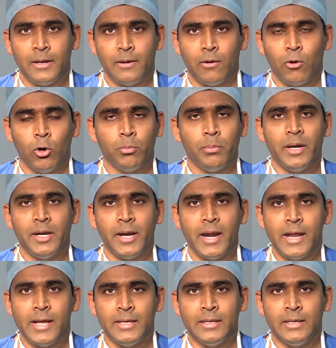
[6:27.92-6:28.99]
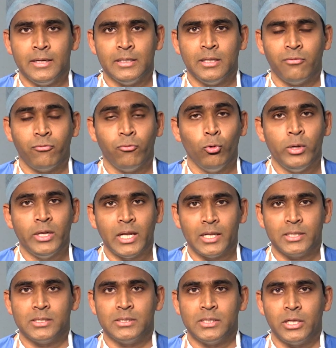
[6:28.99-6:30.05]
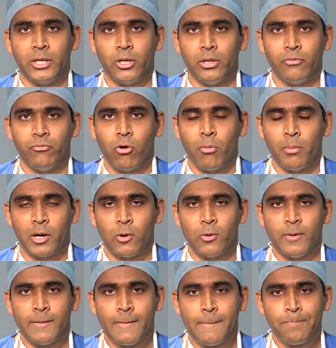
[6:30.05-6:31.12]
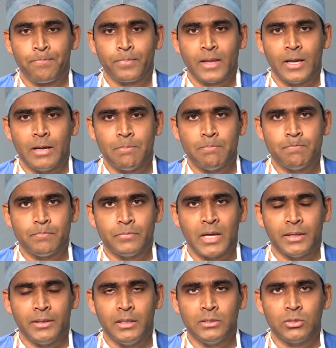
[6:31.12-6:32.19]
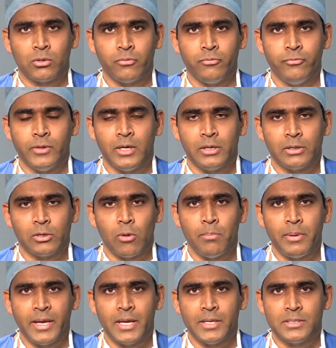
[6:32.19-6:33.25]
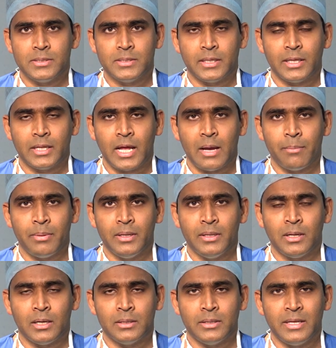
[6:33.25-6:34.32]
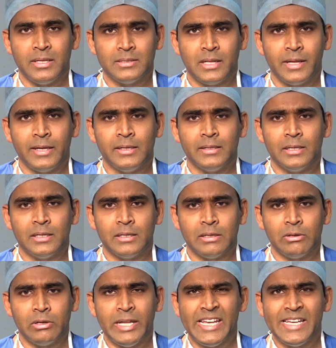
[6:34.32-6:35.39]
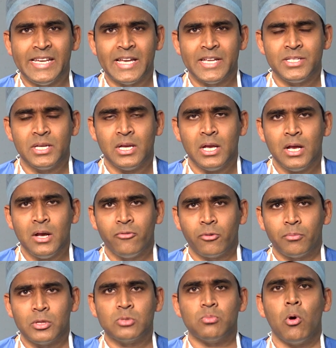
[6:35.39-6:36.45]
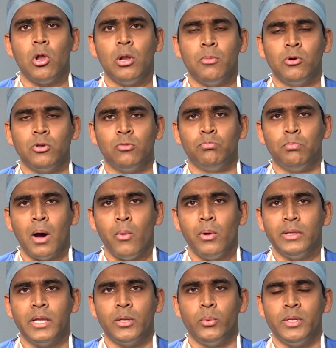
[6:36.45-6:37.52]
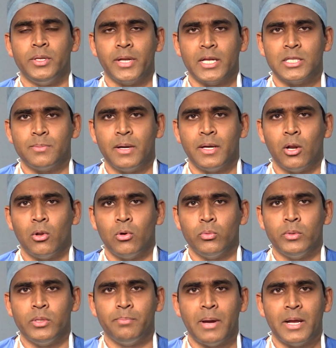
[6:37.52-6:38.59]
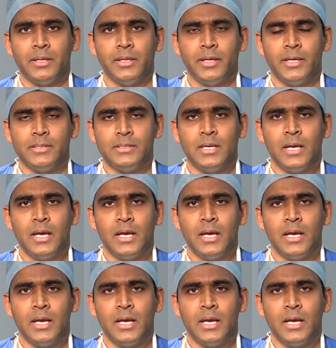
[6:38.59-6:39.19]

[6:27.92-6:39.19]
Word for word: or by draining the fluid collections that can form around. Um, the other sort of uh, complications that can happen are things like uh, leakage from the small amount of bowel that we transplant along with pancreas.